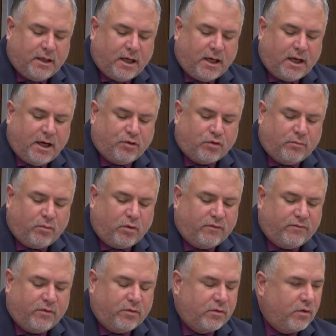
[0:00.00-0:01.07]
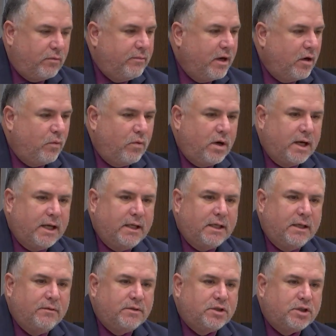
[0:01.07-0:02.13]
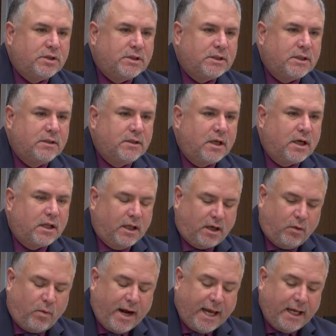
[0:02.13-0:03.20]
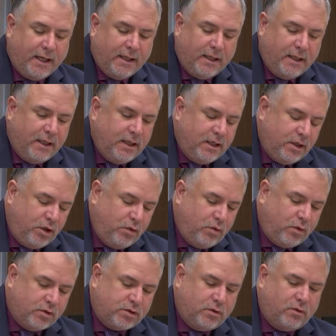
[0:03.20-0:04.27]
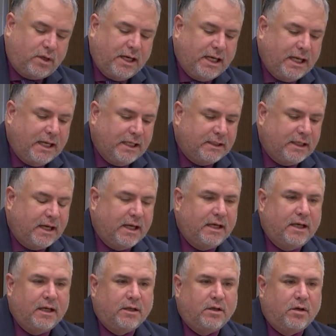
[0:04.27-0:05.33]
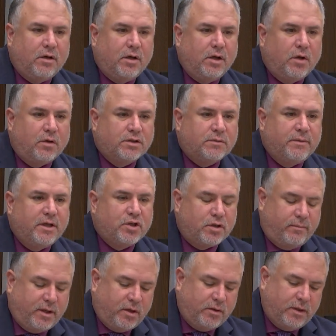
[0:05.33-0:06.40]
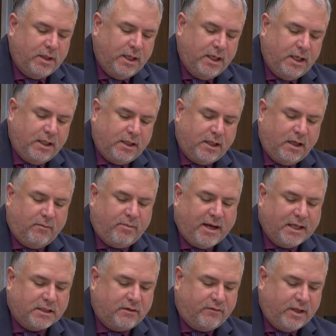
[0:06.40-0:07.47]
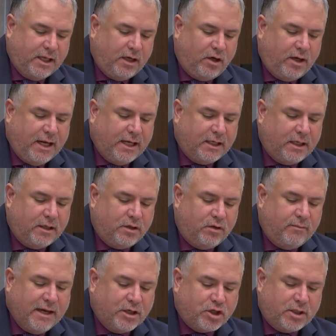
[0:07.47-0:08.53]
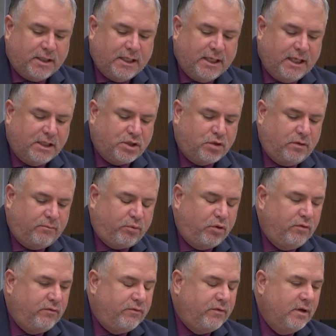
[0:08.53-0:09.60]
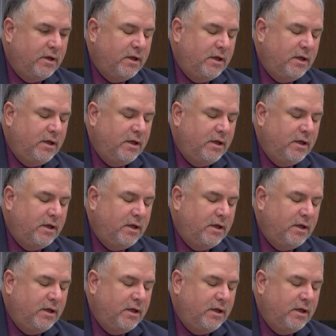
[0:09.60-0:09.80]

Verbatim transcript: uh, hydromorphone or marijuana. It was just a click away. You also highlighted that in your, your speech about the impact of the internet, and you mentioned the need to improve